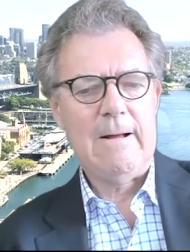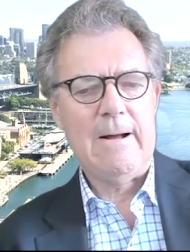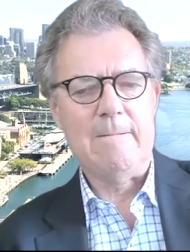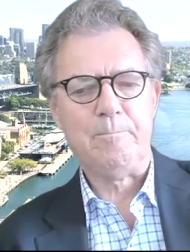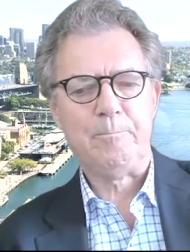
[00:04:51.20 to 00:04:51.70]

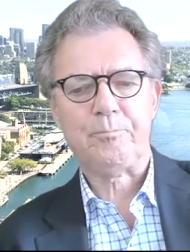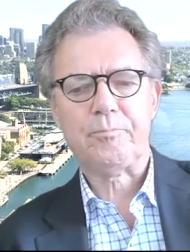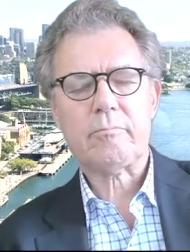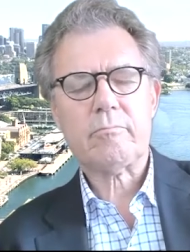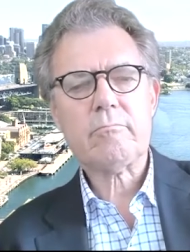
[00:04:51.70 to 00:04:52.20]
Um,
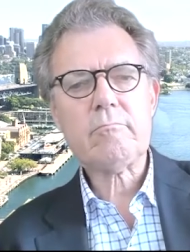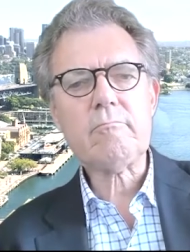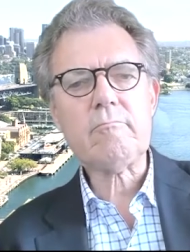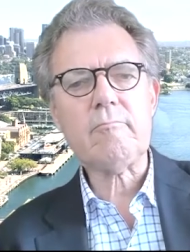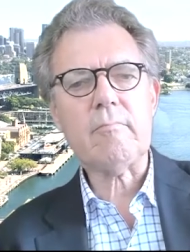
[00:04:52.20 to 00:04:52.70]

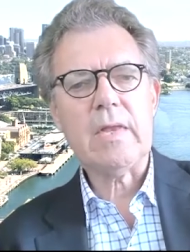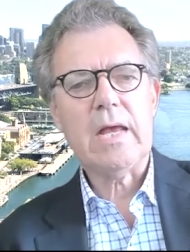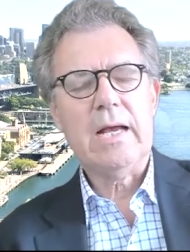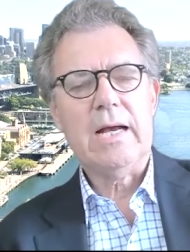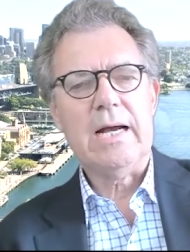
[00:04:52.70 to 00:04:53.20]

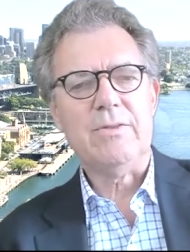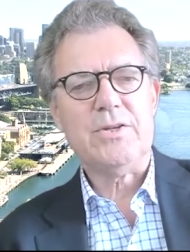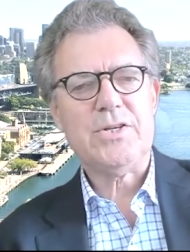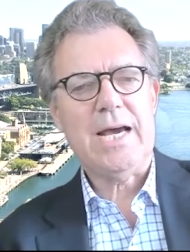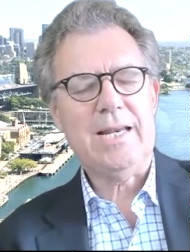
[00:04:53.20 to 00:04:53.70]
and
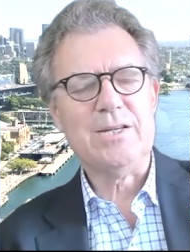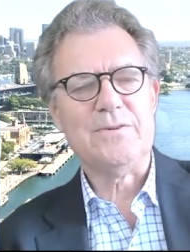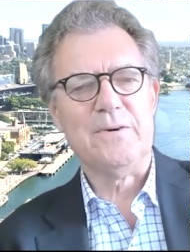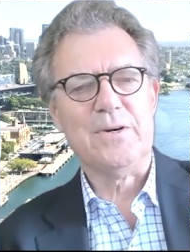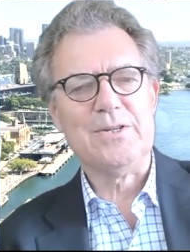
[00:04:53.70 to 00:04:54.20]
the
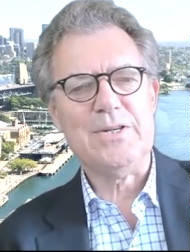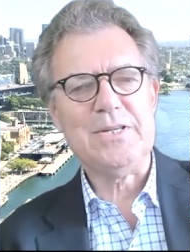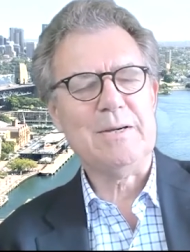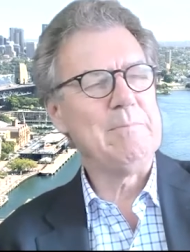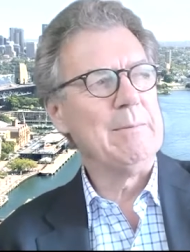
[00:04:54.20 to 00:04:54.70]
challenge for
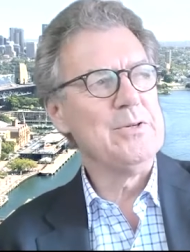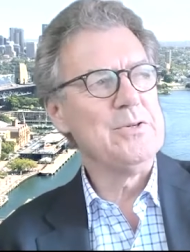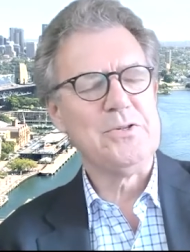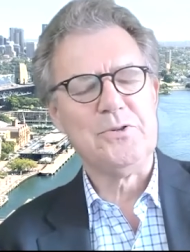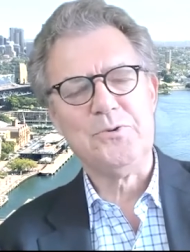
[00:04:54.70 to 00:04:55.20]
existing
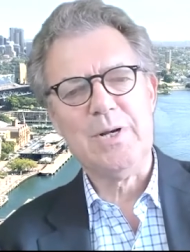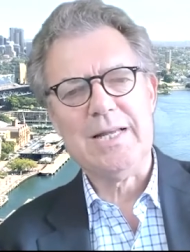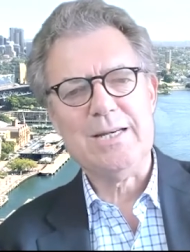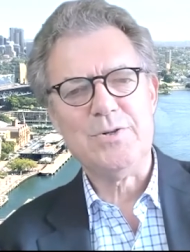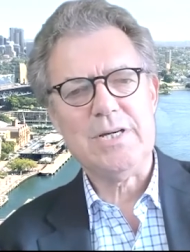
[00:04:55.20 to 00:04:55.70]
publishers is
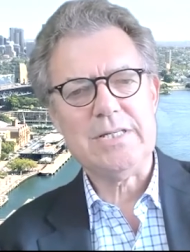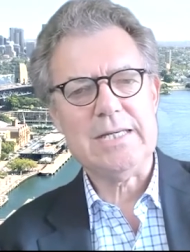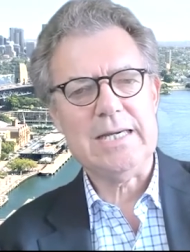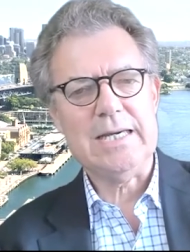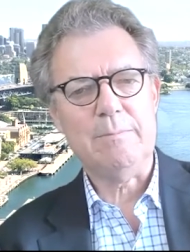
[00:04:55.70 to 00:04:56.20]
really
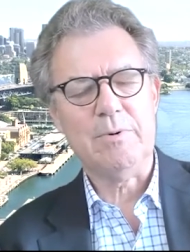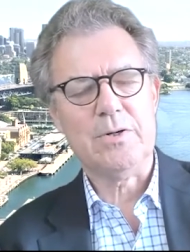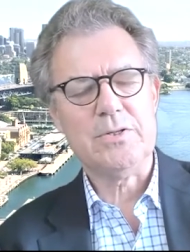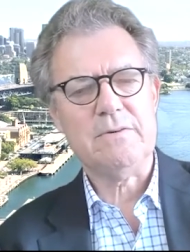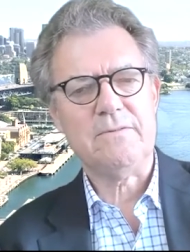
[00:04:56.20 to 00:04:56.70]
interesting here
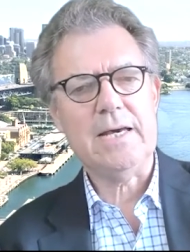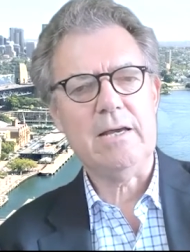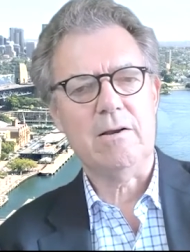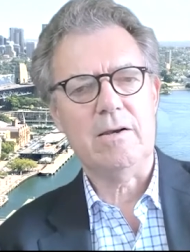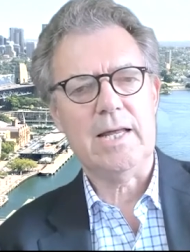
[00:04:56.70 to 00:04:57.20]
because if
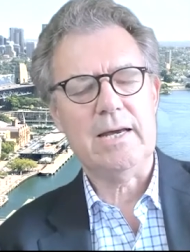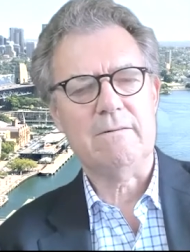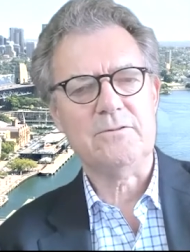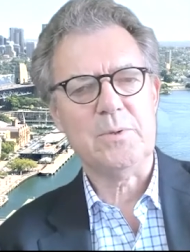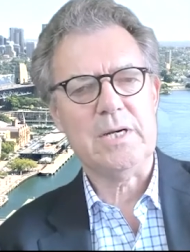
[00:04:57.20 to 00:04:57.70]
they lay
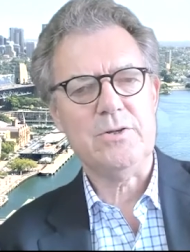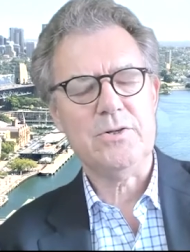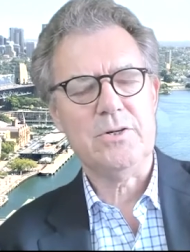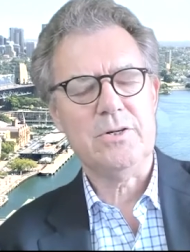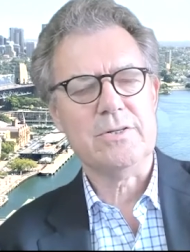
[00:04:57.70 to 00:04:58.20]
off 20
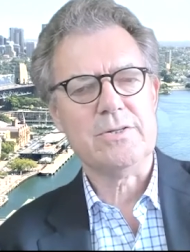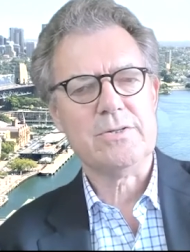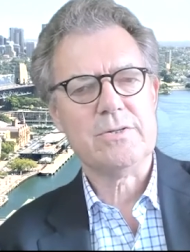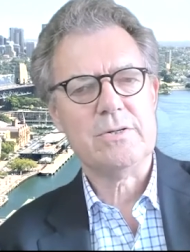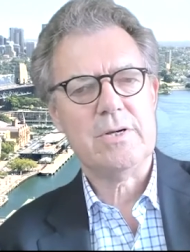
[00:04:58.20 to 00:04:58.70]

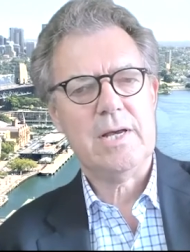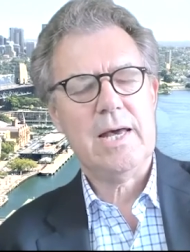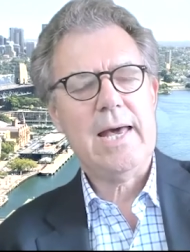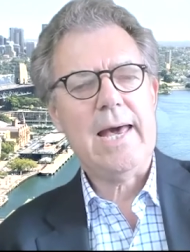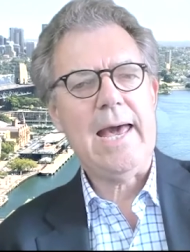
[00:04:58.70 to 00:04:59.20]
journalists,
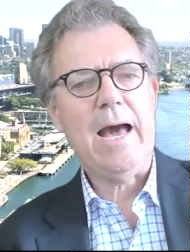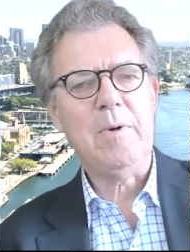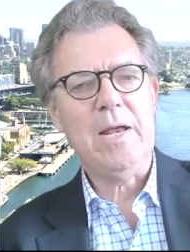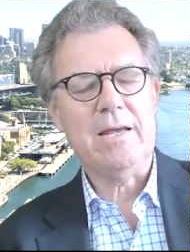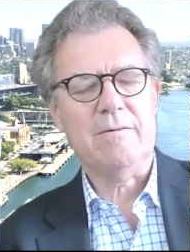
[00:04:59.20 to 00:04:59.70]
how
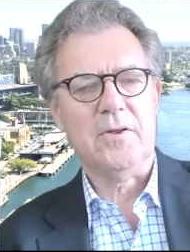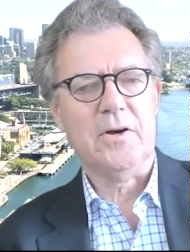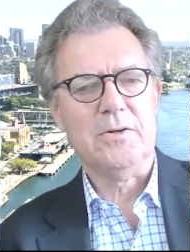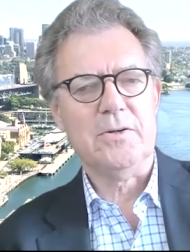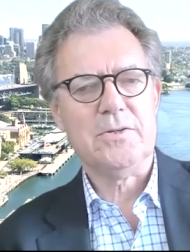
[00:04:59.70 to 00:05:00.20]
many of
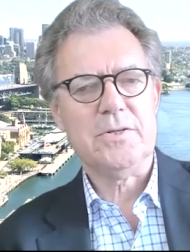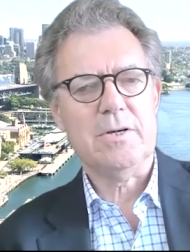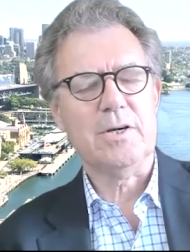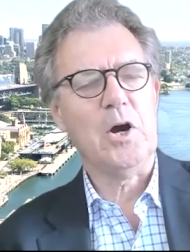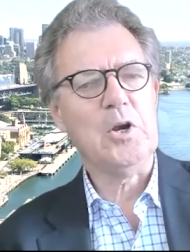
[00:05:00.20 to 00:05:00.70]
those
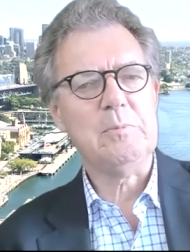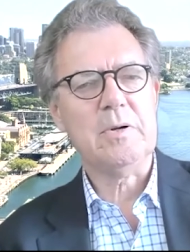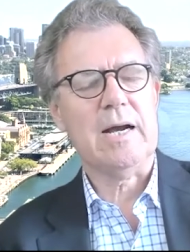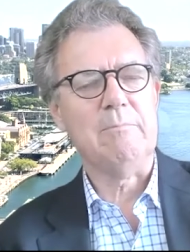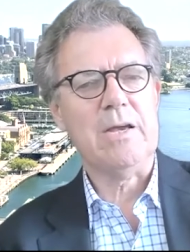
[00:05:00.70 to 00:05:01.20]
are going to
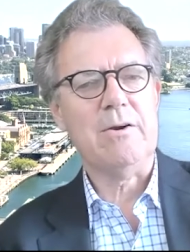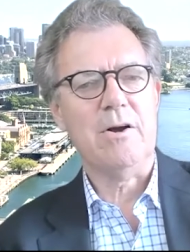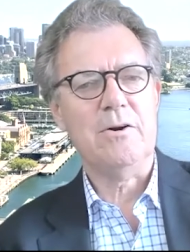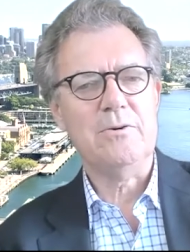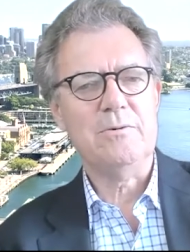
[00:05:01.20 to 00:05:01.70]
become their
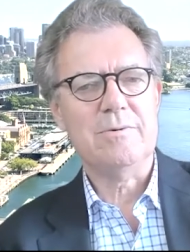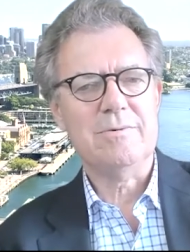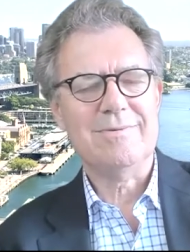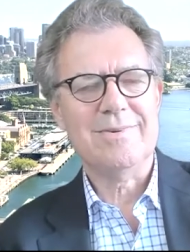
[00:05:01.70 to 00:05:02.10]
own